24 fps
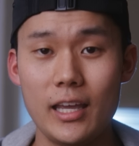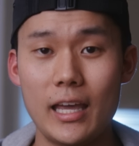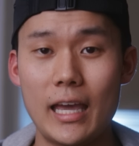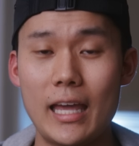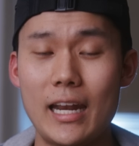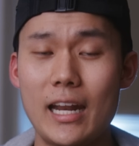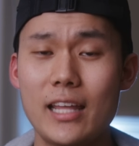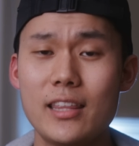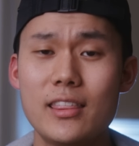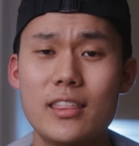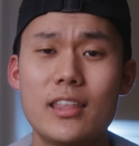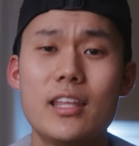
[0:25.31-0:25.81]

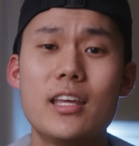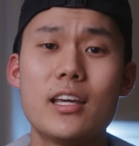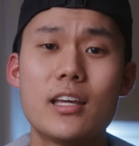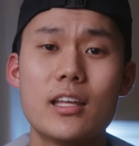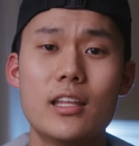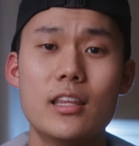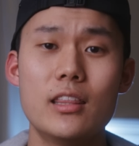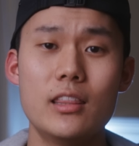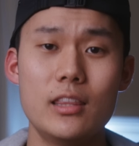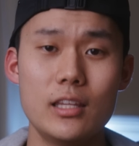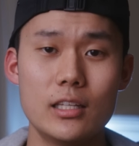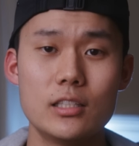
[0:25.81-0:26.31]
And I
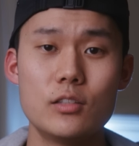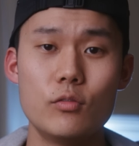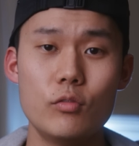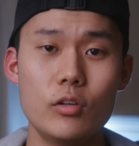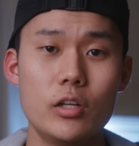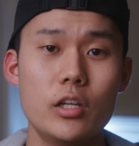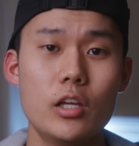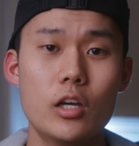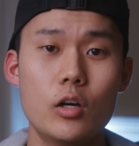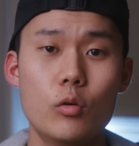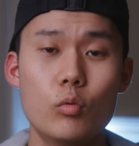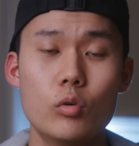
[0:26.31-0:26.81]
think this
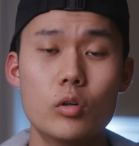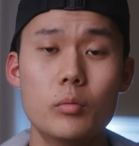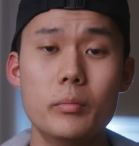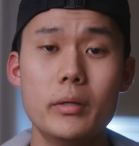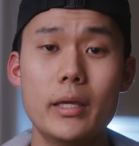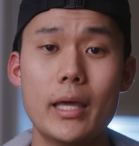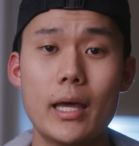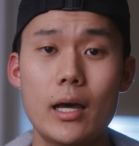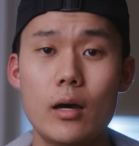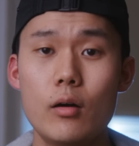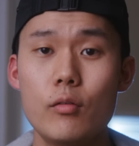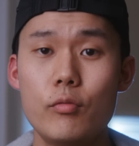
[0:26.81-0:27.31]
video will be
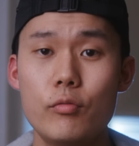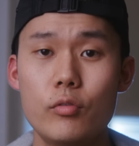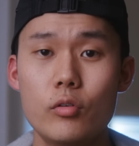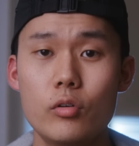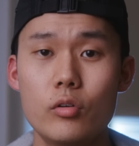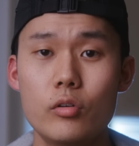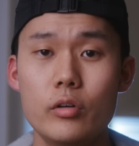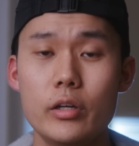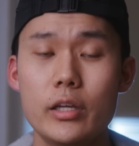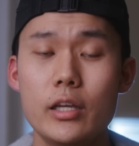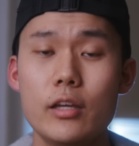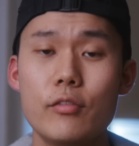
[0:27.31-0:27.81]

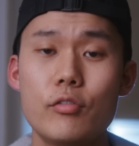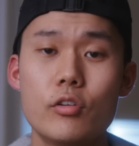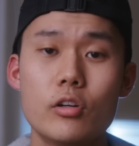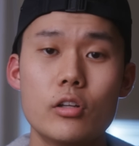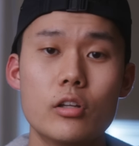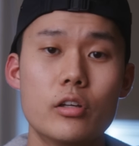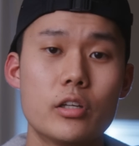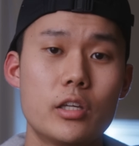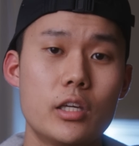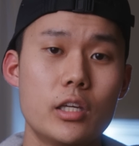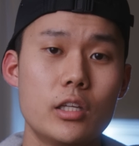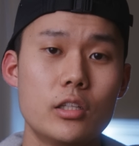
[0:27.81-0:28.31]
helpful if you're
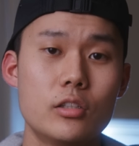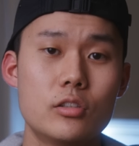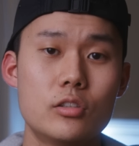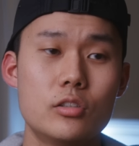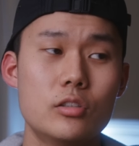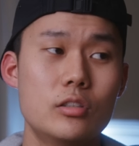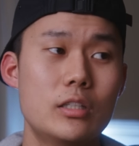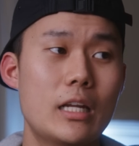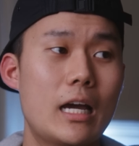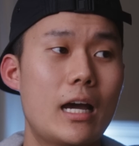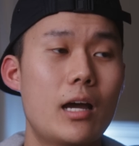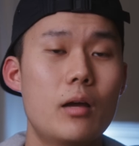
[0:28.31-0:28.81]
looking
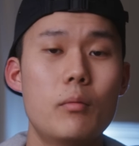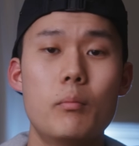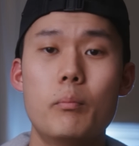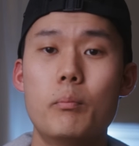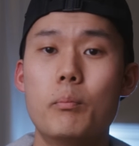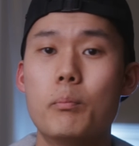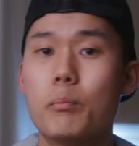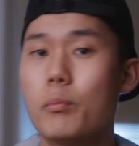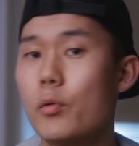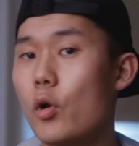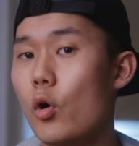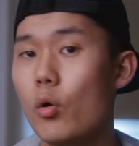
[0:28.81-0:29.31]
to not
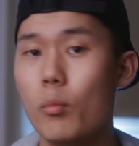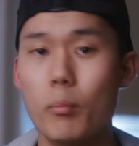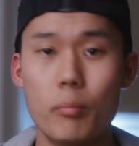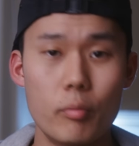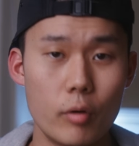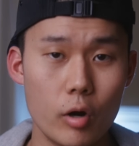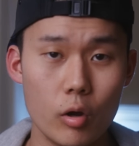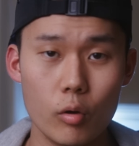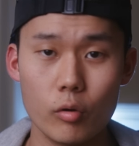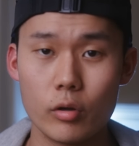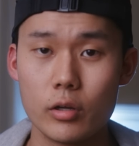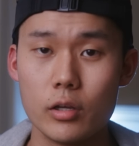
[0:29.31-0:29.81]
go
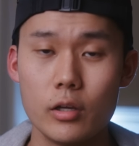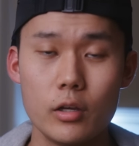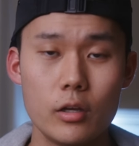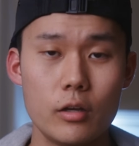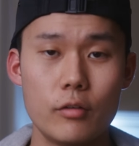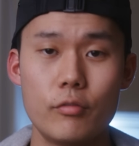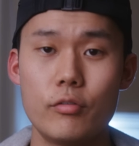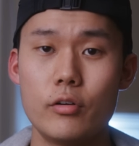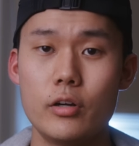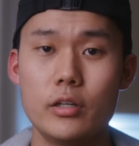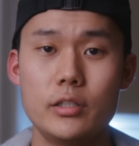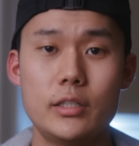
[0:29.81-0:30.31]
broke
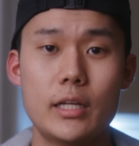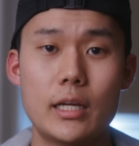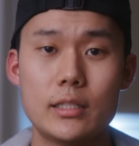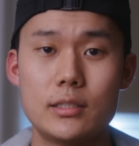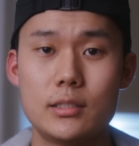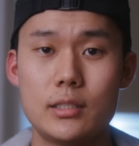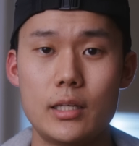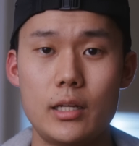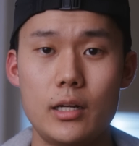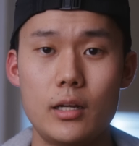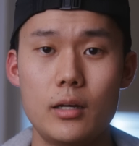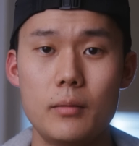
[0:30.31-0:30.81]
for a desk
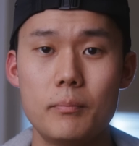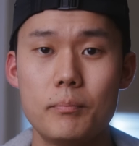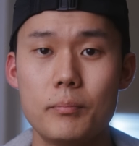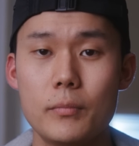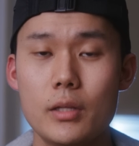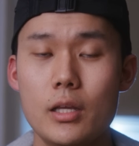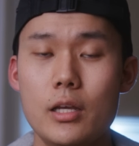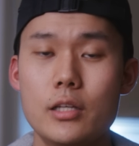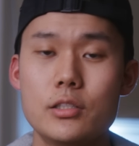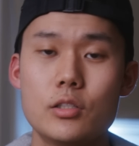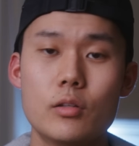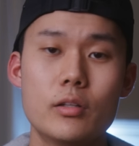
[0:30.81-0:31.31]
setup.
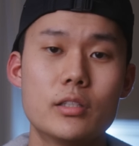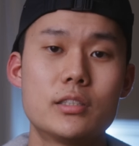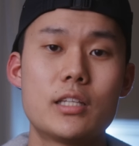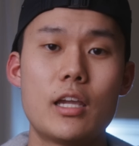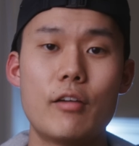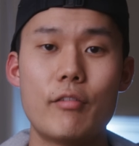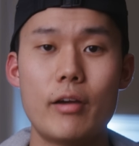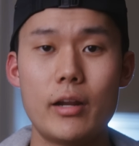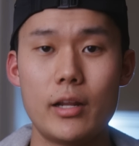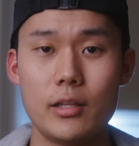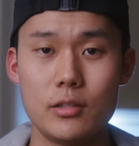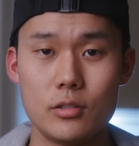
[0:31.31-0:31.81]
So let's
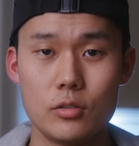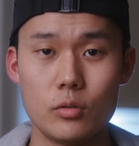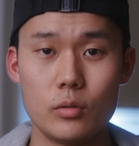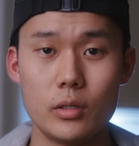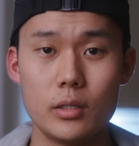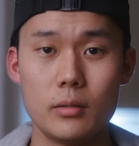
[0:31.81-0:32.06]
get right into